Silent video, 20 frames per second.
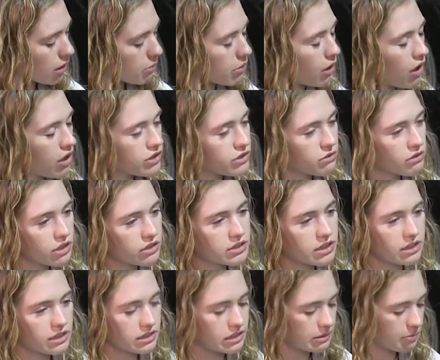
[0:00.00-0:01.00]
But also there's
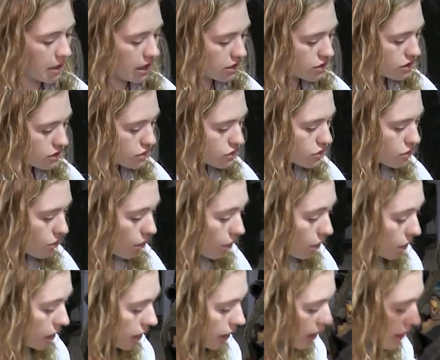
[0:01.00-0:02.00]
an inspection
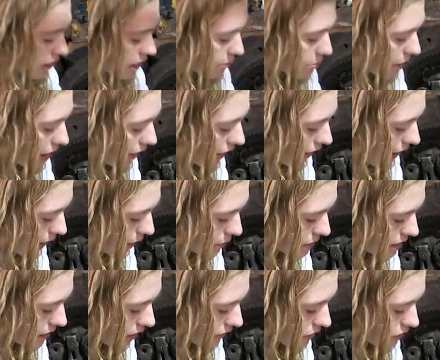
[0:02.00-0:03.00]
door in the bell
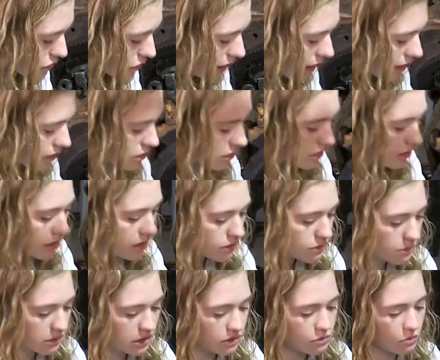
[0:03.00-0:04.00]
housing of the tractor.
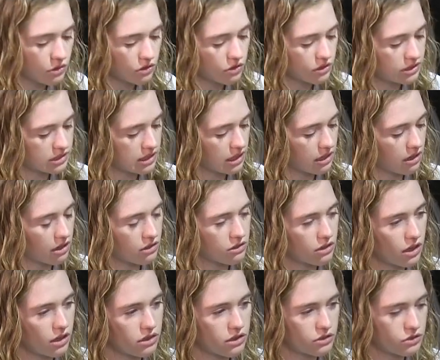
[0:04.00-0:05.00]
Here's what the door looks like
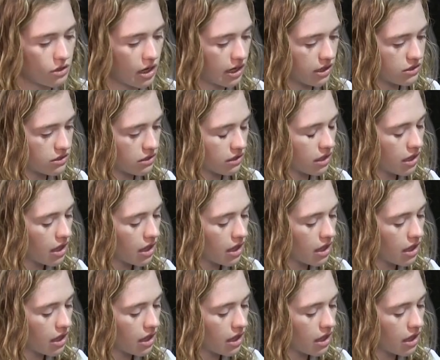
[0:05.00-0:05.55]
underneath the tractor.